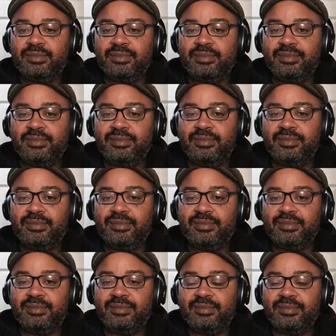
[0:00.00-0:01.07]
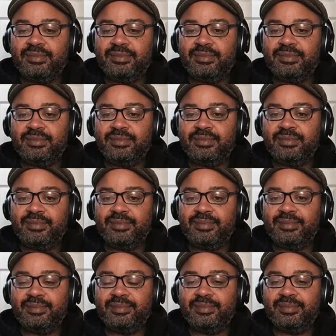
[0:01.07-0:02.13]

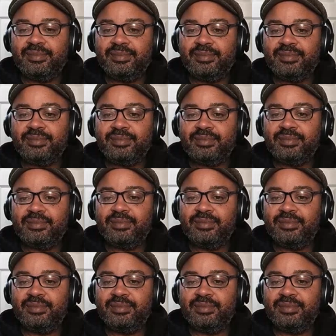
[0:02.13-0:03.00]
No words are spoken by the person on screen.